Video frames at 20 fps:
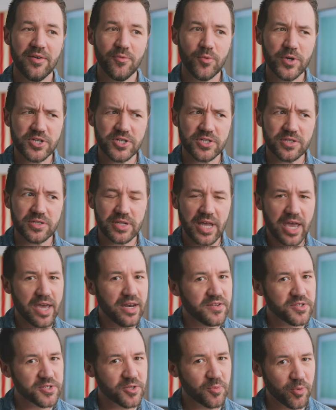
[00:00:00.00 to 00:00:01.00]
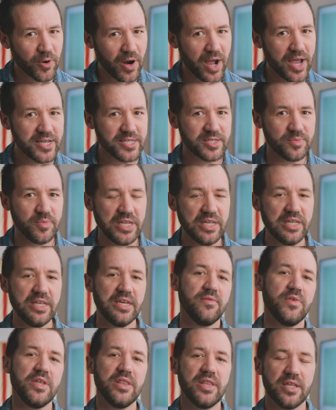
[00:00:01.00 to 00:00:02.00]
which kind of surprised me
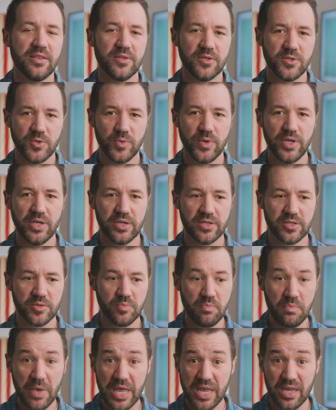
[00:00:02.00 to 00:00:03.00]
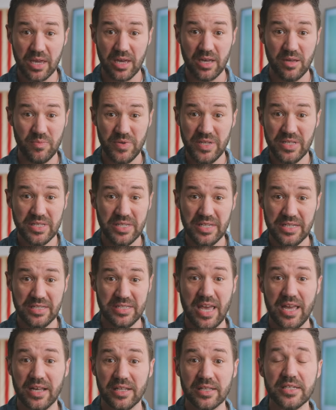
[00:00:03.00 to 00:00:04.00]
given that the tweeter's makeup isn't
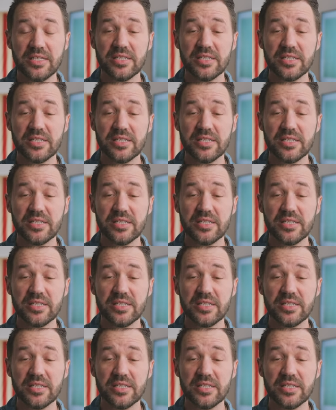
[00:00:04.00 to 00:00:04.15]
exactly